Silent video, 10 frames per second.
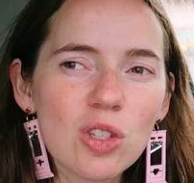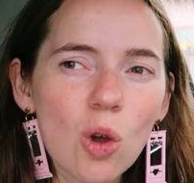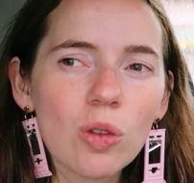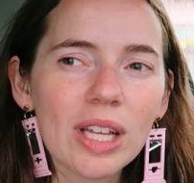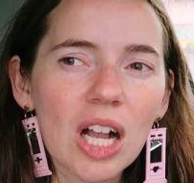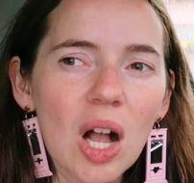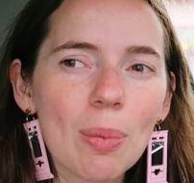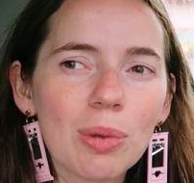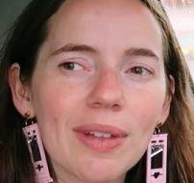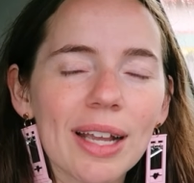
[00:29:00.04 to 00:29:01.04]
sold like a
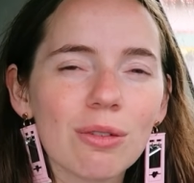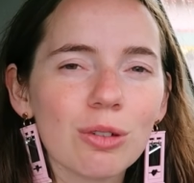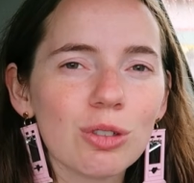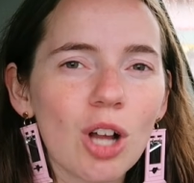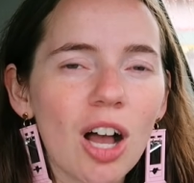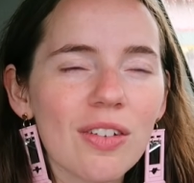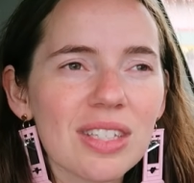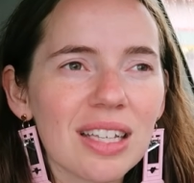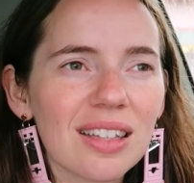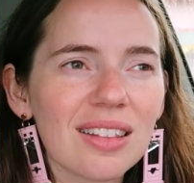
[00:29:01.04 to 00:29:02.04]
couple of like Rudolphs,
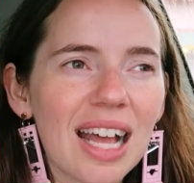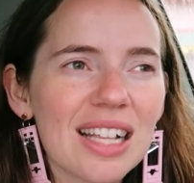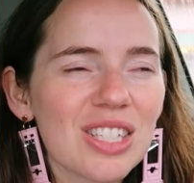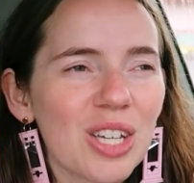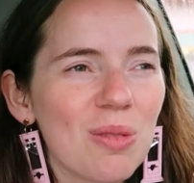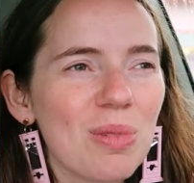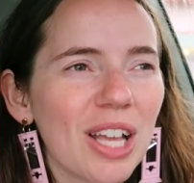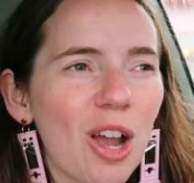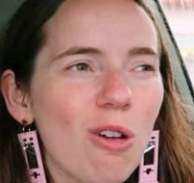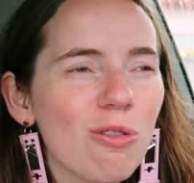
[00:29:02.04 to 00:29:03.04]
and like that's good, but
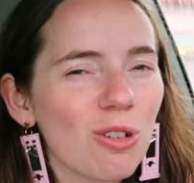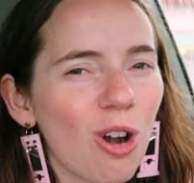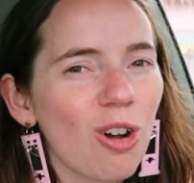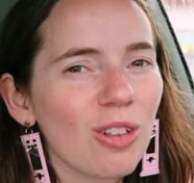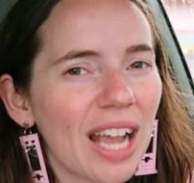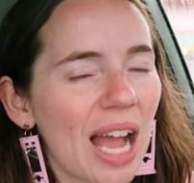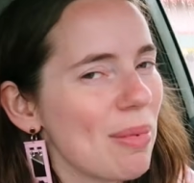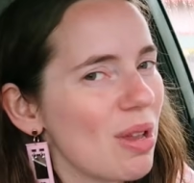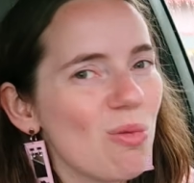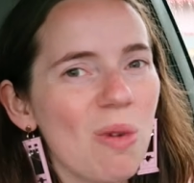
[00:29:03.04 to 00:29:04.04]
like overall like I
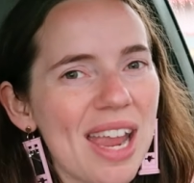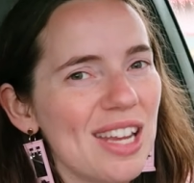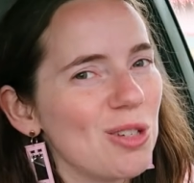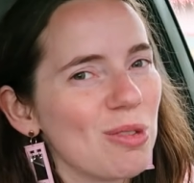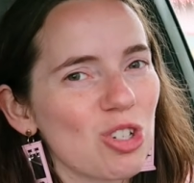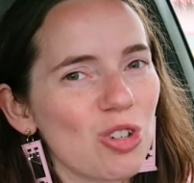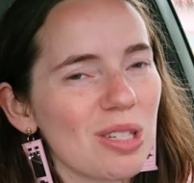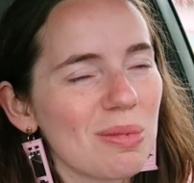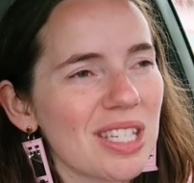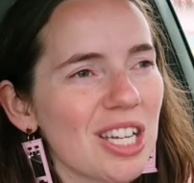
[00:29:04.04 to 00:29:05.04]
made way too much
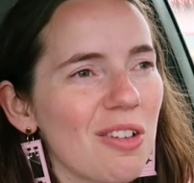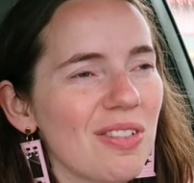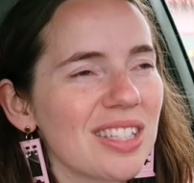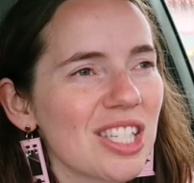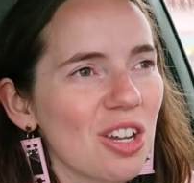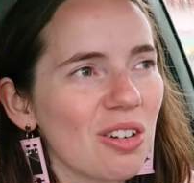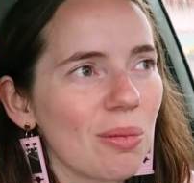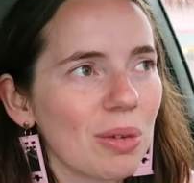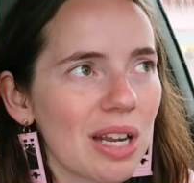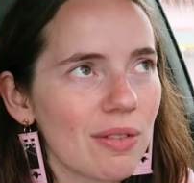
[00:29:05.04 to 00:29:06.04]
Christmas stuff, and so
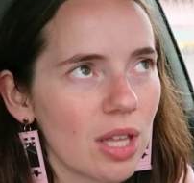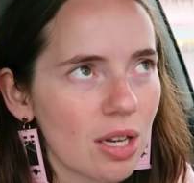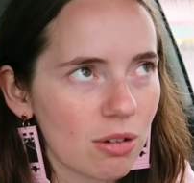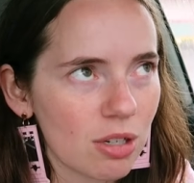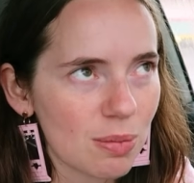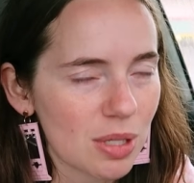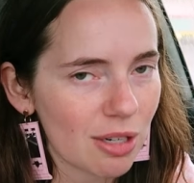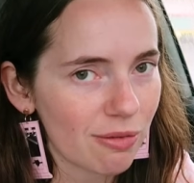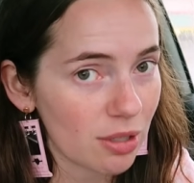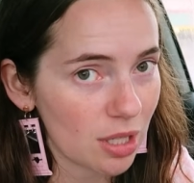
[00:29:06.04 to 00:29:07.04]
I'm gonna have a lot of Christmas
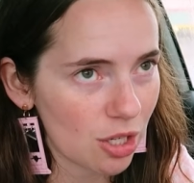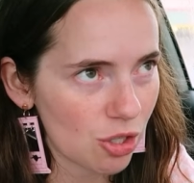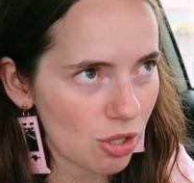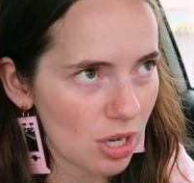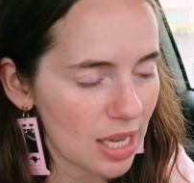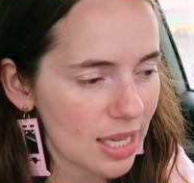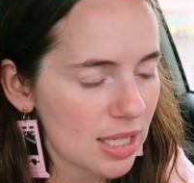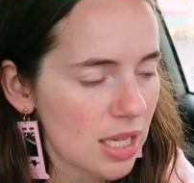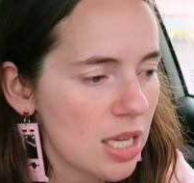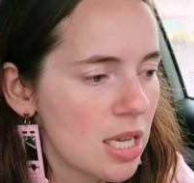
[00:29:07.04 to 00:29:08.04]
stuff for next year, I
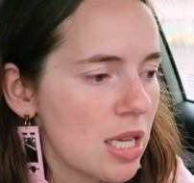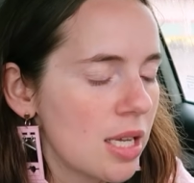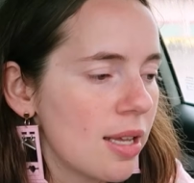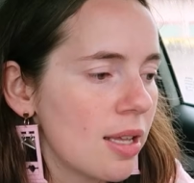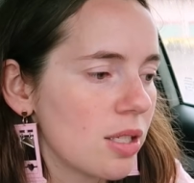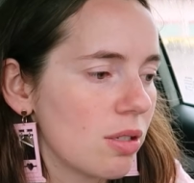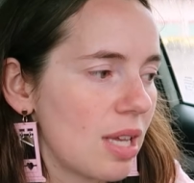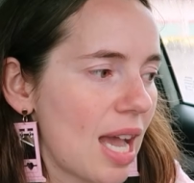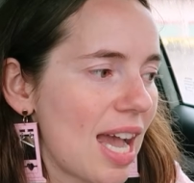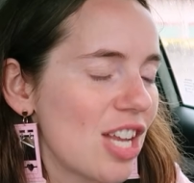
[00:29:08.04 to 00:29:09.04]
guess. So
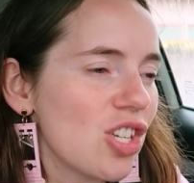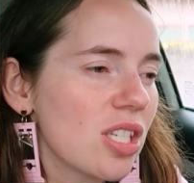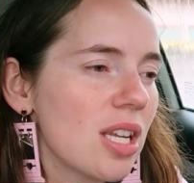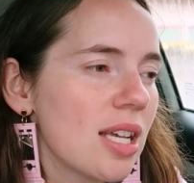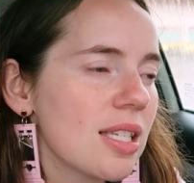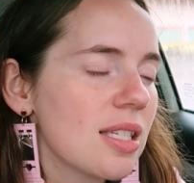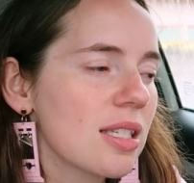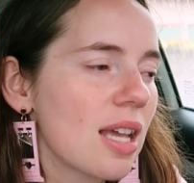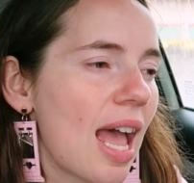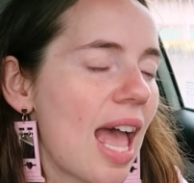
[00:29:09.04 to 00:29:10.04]
yeah, it just does.
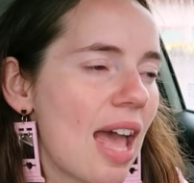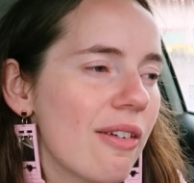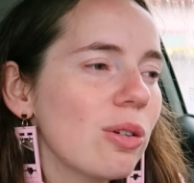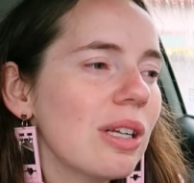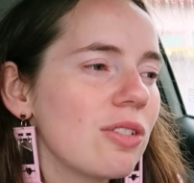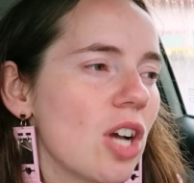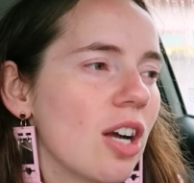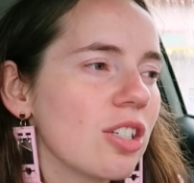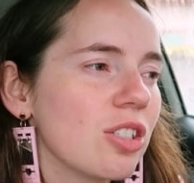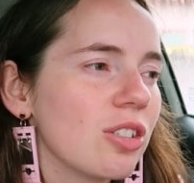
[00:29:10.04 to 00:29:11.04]
Everyone I've
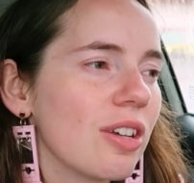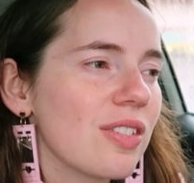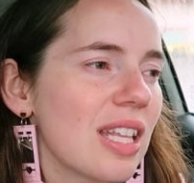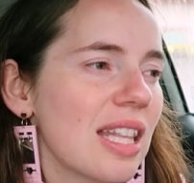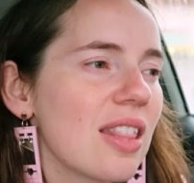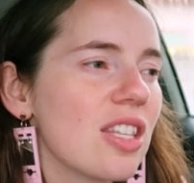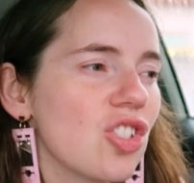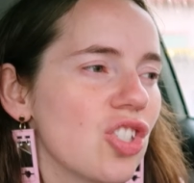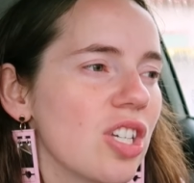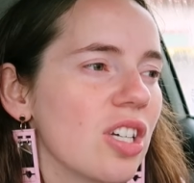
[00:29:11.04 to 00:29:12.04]
talked to have said that
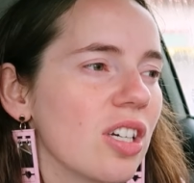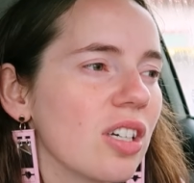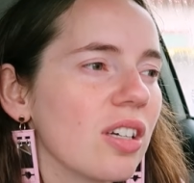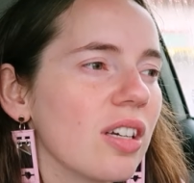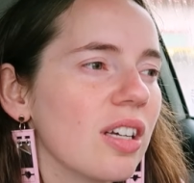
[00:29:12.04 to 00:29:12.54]
this year